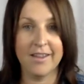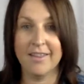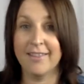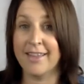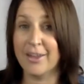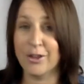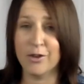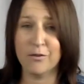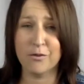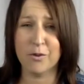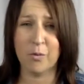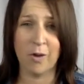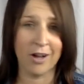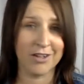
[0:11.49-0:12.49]
Thank you for
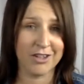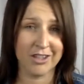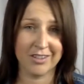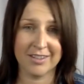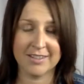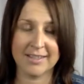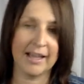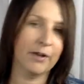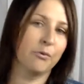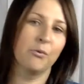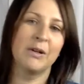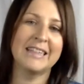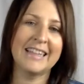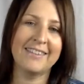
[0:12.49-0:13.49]
watching this. I
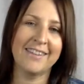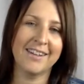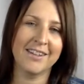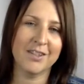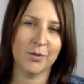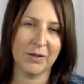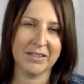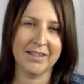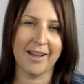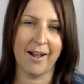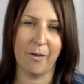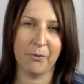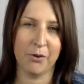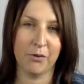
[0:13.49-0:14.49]
really think it's going to
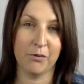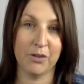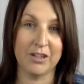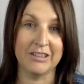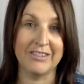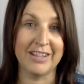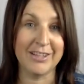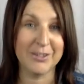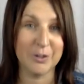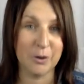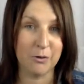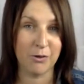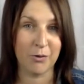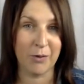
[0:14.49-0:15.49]
help you feel less
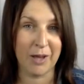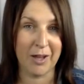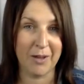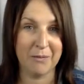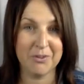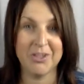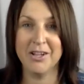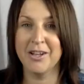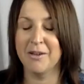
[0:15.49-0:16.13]
overwhelmed